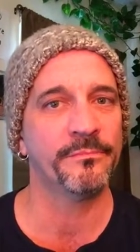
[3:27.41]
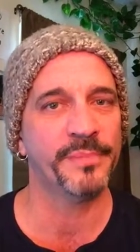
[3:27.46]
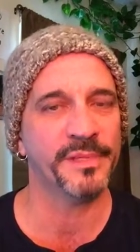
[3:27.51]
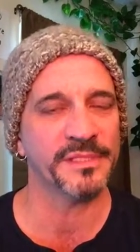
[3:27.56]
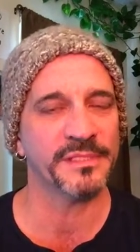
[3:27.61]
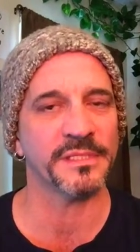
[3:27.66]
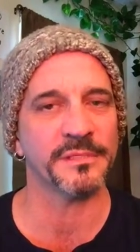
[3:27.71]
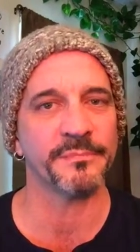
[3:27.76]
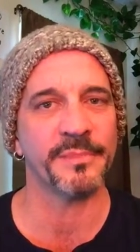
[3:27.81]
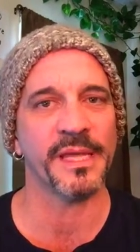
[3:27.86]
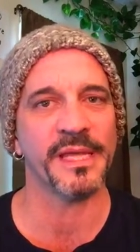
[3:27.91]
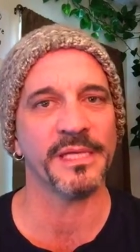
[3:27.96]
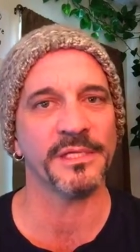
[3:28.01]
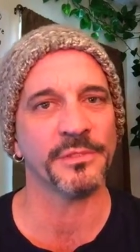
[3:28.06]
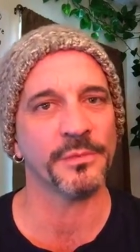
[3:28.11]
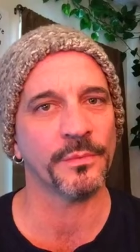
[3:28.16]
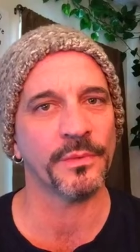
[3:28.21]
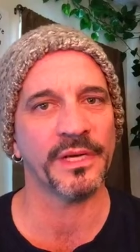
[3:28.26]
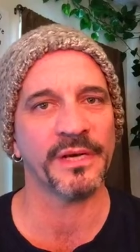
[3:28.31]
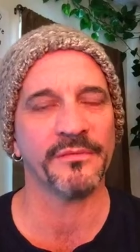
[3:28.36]
business page
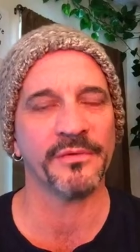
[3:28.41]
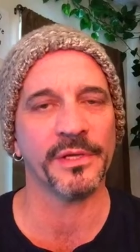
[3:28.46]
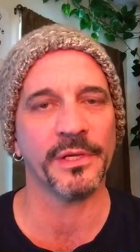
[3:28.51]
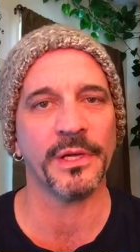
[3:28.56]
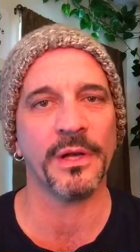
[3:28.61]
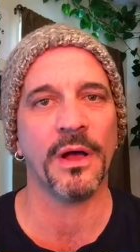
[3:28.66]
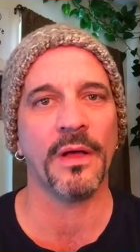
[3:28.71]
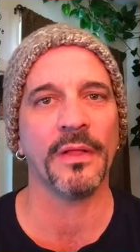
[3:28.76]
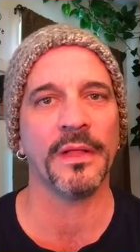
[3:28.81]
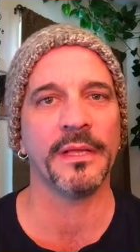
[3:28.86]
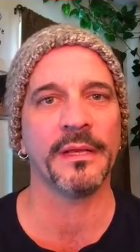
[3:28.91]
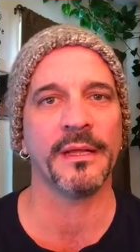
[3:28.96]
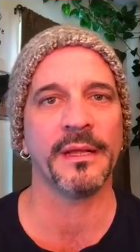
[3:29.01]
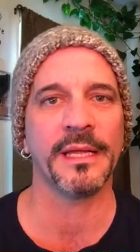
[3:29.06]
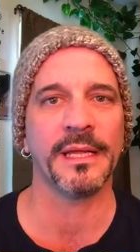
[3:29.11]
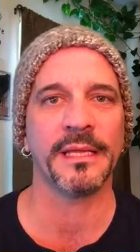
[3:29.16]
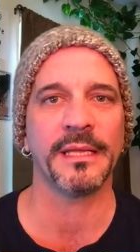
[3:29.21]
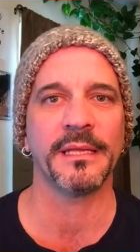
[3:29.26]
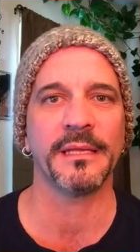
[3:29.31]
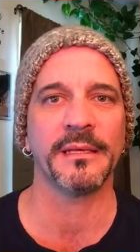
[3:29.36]
or whatever you call it.
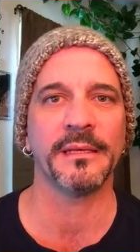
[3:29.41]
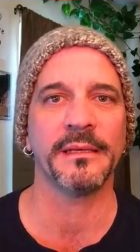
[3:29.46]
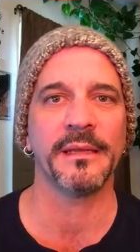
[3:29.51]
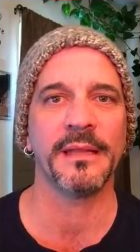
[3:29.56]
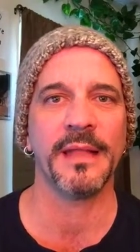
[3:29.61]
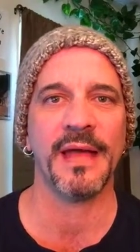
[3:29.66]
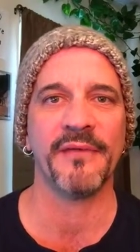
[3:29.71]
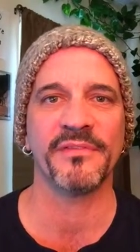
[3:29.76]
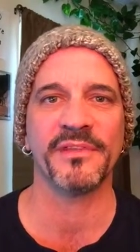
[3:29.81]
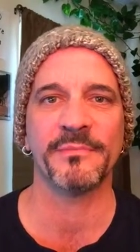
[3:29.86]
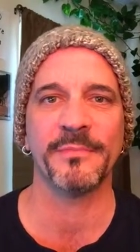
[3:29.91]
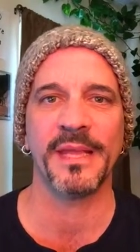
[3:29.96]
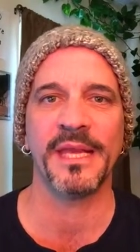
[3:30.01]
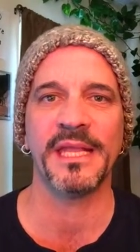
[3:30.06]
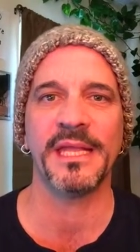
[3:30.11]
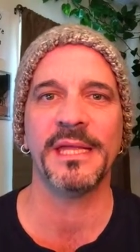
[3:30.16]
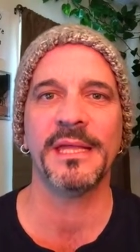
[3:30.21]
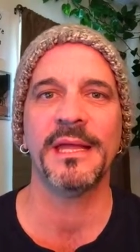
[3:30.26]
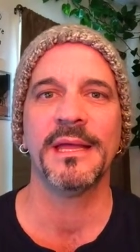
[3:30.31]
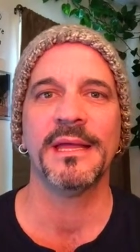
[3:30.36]
I can have as
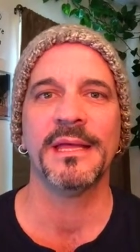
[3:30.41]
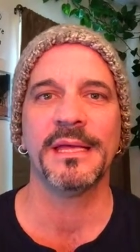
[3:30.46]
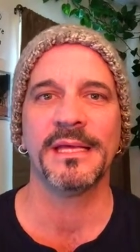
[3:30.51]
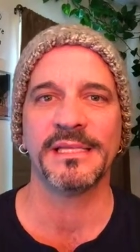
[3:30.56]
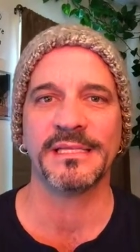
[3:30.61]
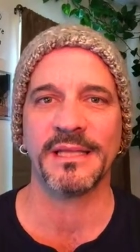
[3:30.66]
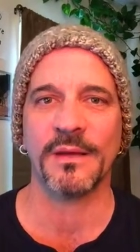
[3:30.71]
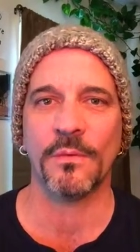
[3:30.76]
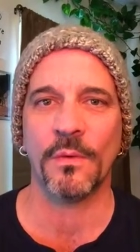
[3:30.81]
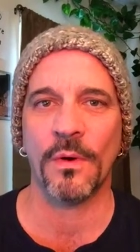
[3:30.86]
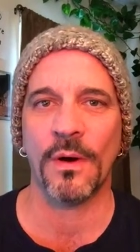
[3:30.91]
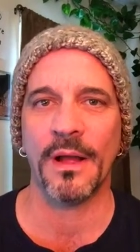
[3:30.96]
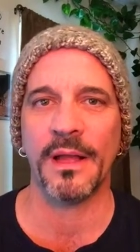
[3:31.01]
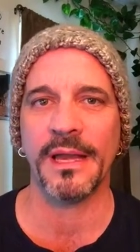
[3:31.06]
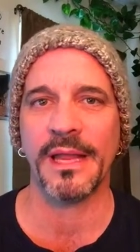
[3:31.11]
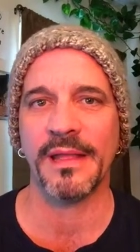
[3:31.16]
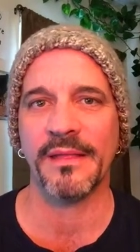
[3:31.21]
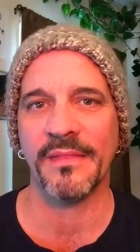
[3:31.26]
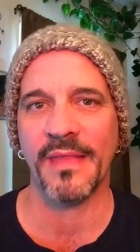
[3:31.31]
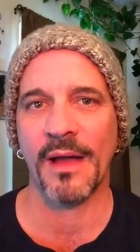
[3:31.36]
many as I
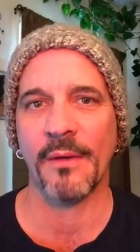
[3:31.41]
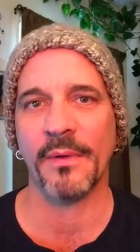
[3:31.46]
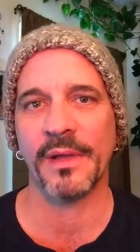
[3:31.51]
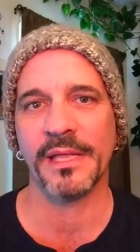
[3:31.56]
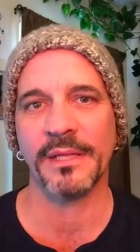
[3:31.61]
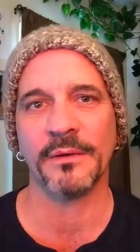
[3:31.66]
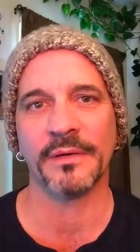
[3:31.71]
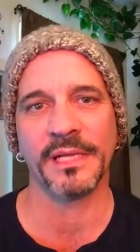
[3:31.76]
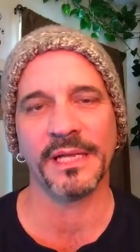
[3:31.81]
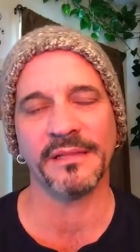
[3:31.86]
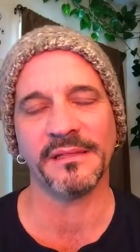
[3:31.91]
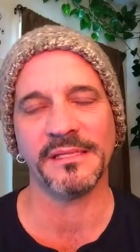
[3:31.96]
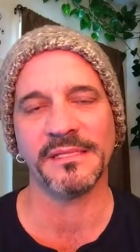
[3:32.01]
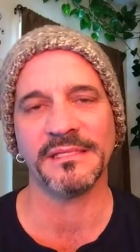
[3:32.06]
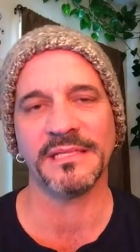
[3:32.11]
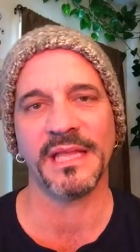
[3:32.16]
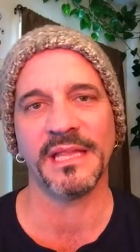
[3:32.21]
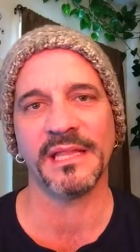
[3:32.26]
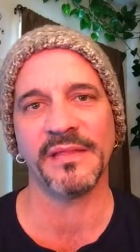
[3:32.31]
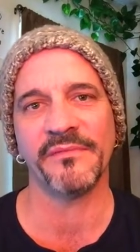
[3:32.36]
want, and that way you'll get these
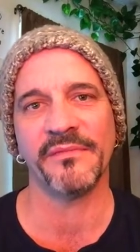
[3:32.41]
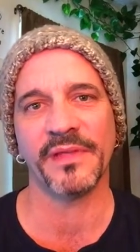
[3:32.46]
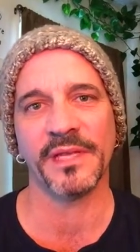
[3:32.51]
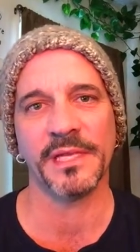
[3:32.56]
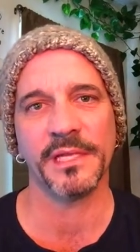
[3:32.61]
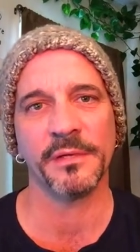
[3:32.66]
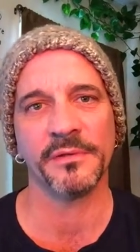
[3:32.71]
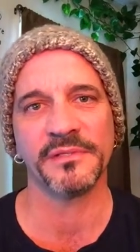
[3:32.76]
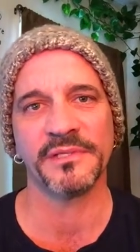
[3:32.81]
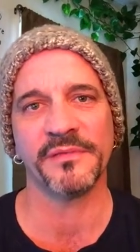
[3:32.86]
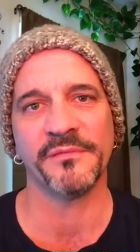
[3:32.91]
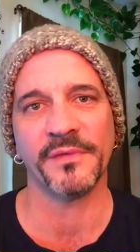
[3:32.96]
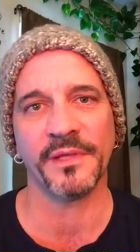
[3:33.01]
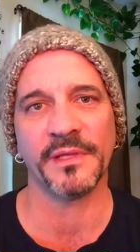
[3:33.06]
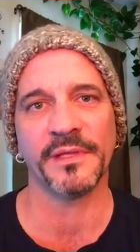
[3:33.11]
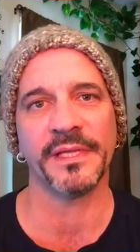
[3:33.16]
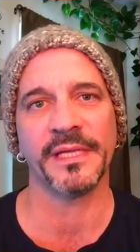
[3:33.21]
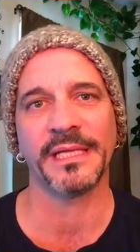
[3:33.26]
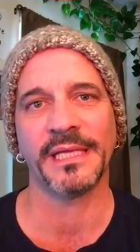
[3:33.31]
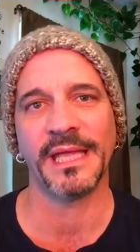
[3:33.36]
daily videos if you
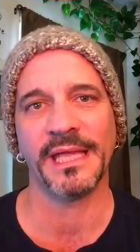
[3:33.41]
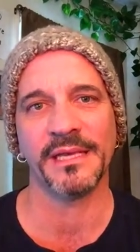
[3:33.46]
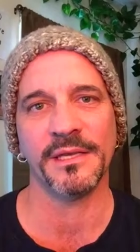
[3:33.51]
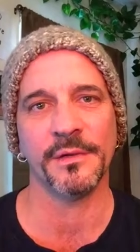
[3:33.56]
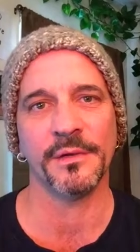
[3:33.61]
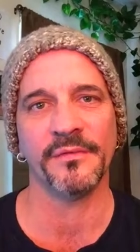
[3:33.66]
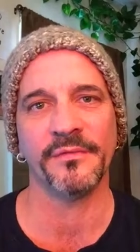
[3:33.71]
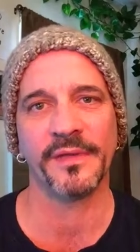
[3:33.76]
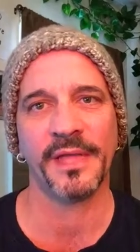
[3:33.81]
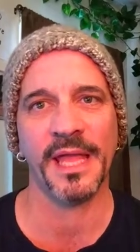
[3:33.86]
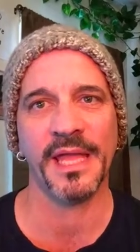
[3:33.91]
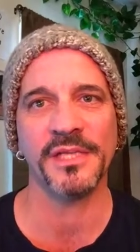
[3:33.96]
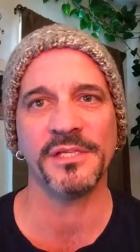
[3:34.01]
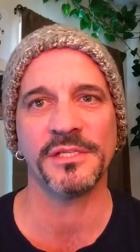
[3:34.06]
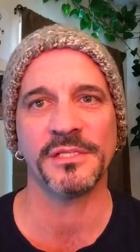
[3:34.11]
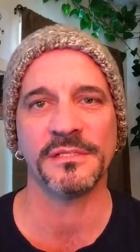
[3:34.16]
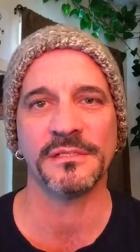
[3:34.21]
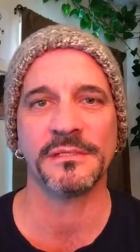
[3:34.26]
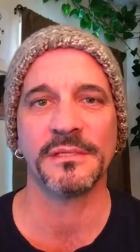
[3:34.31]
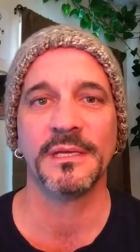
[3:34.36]
click get
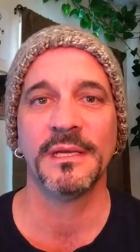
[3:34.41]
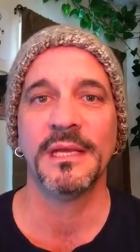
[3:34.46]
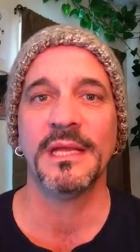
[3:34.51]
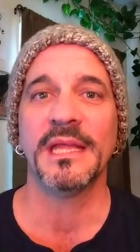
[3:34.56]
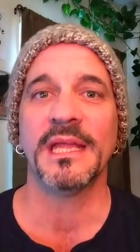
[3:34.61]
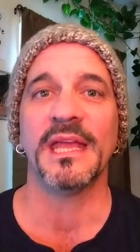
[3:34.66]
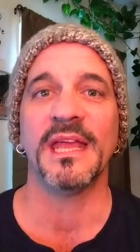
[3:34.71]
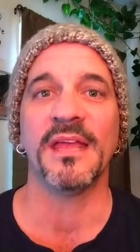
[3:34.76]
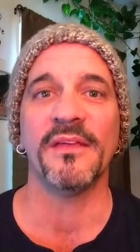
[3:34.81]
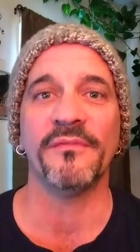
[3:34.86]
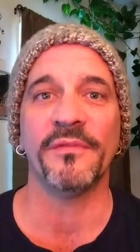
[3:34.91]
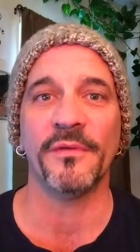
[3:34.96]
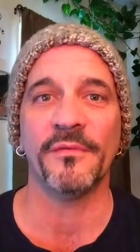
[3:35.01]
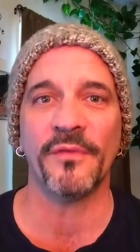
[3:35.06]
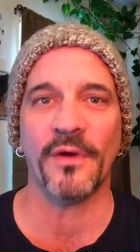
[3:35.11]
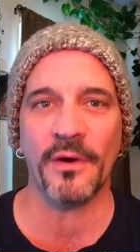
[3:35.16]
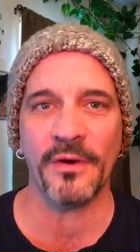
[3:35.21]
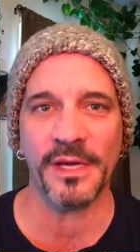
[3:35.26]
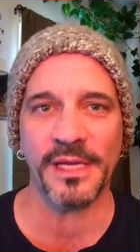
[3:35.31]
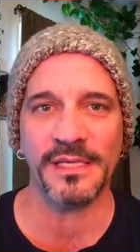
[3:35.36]
notifications. If
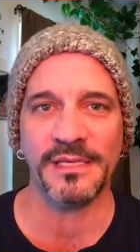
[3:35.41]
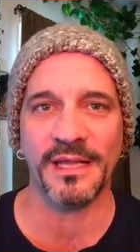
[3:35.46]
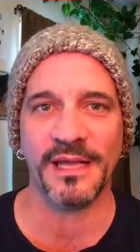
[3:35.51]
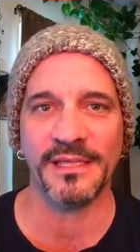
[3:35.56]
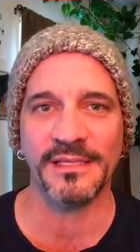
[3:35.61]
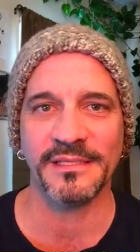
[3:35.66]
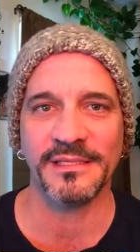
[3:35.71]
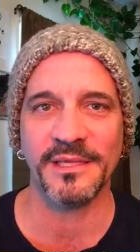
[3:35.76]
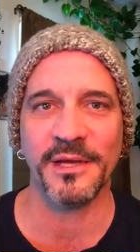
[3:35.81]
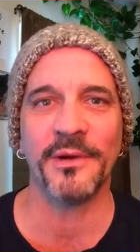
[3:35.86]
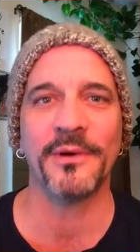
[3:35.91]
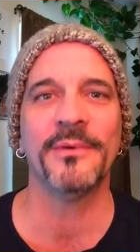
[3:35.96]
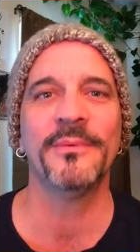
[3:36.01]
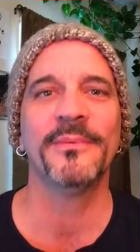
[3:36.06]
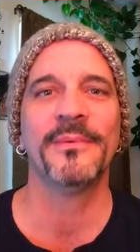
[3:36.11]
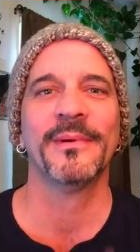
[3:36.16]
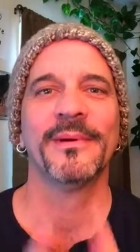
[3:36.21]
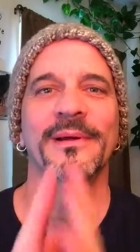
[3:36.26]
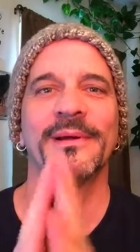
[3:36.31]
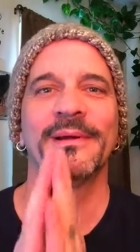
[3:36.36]
you've already done so,